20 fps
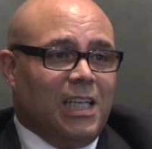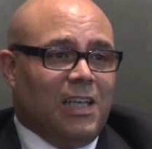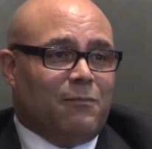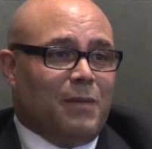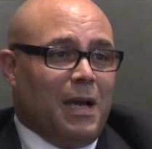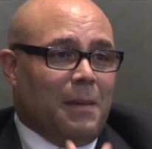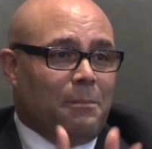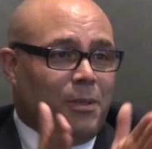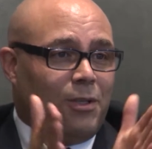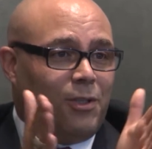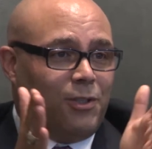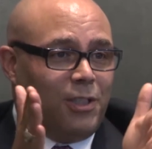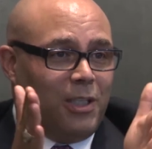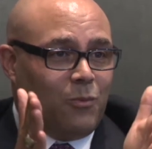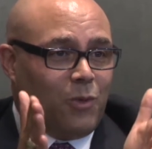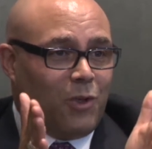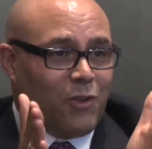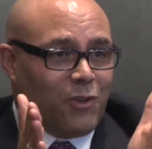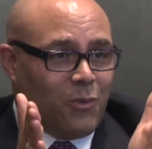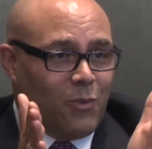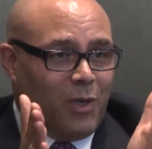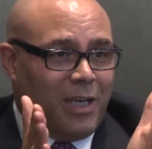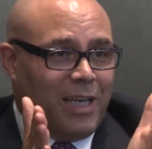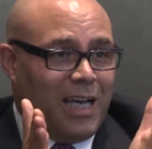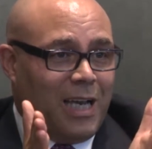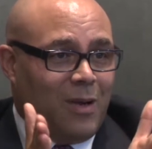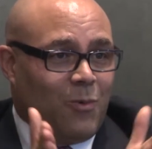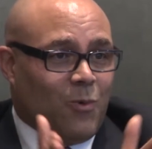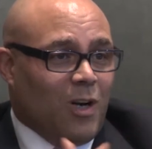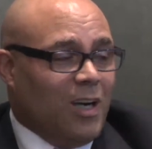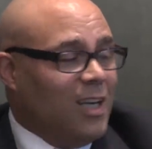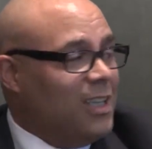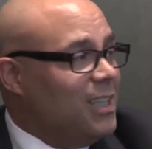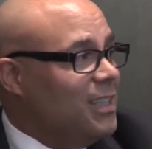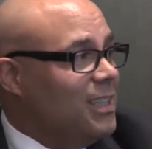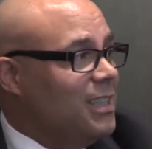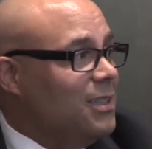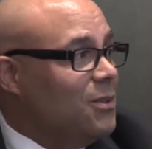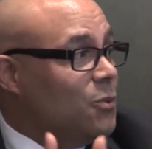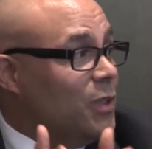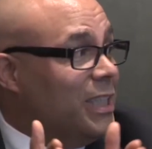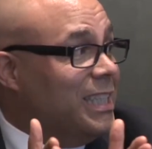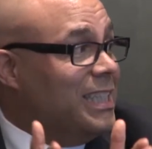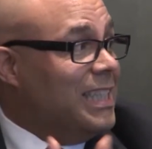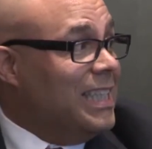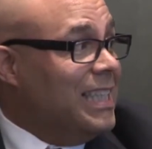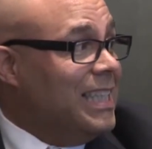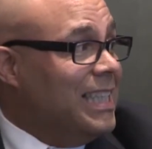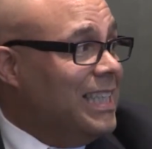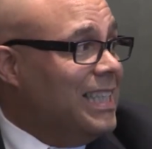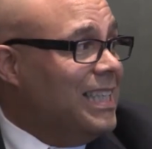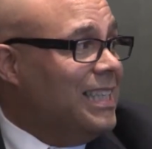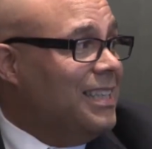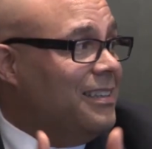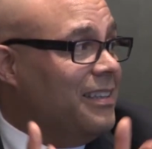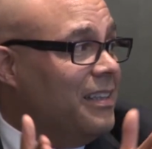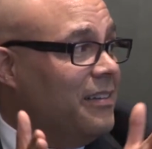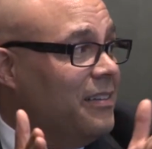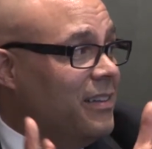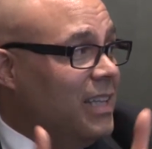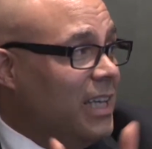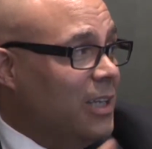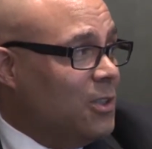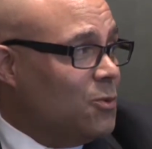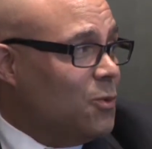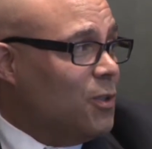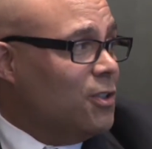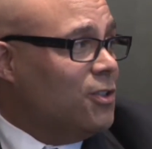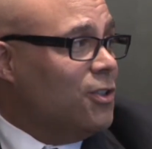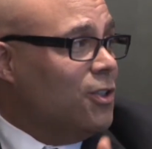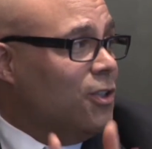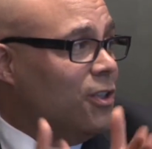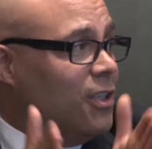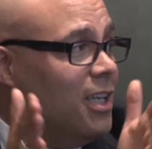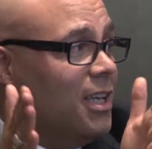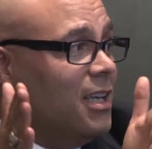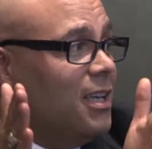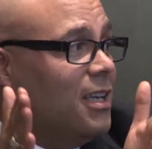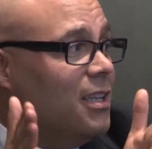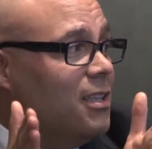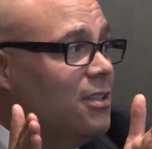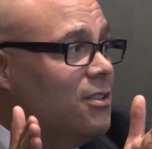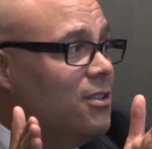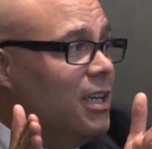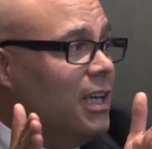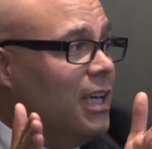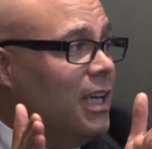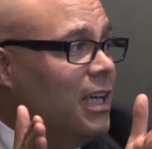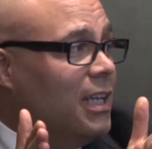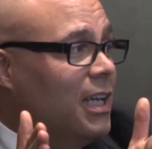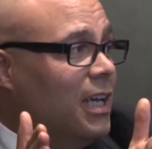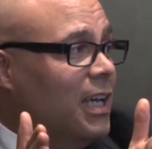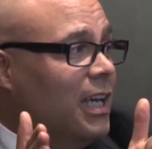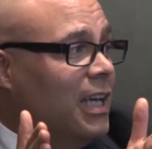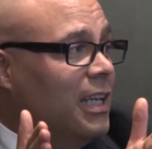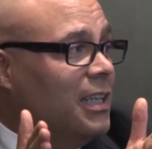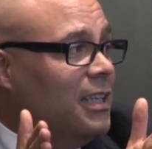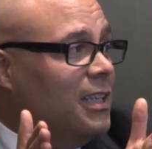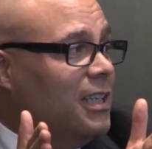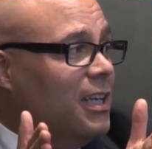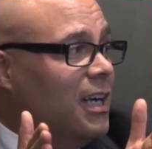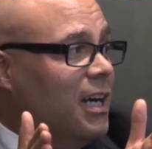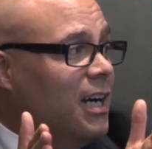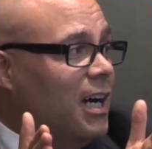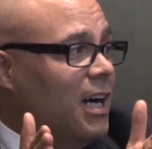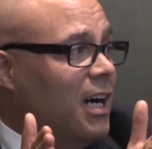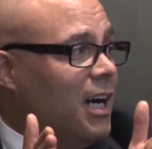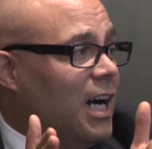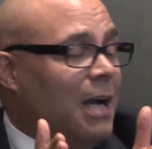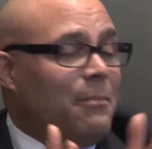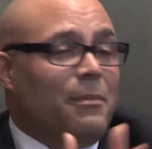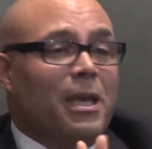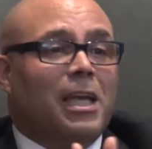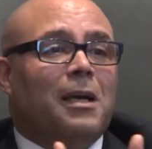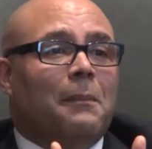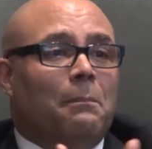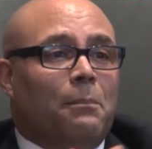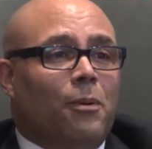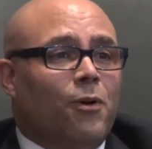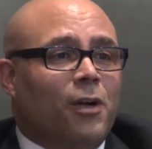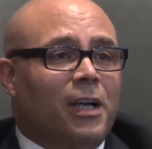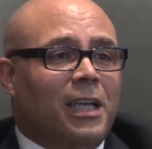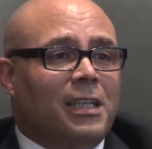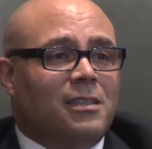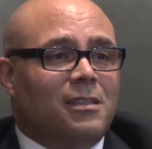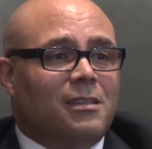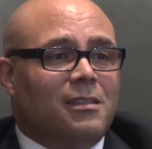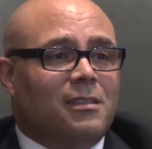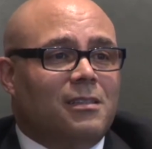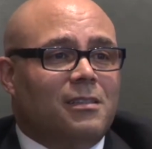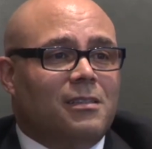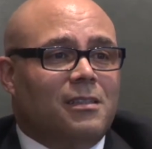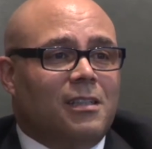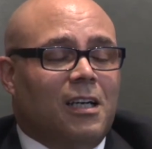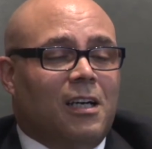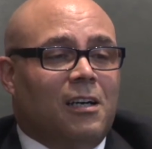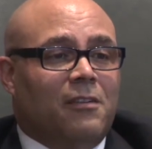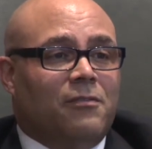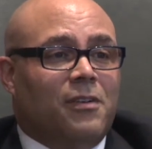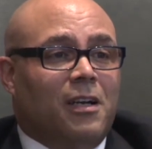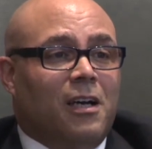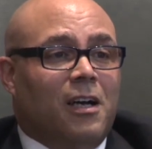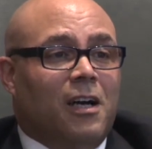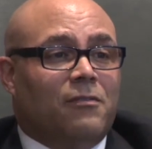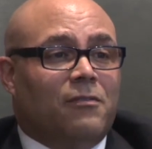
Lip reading: If my building weren't the way I wanted it, we needed it, things were dirty, and I make a point of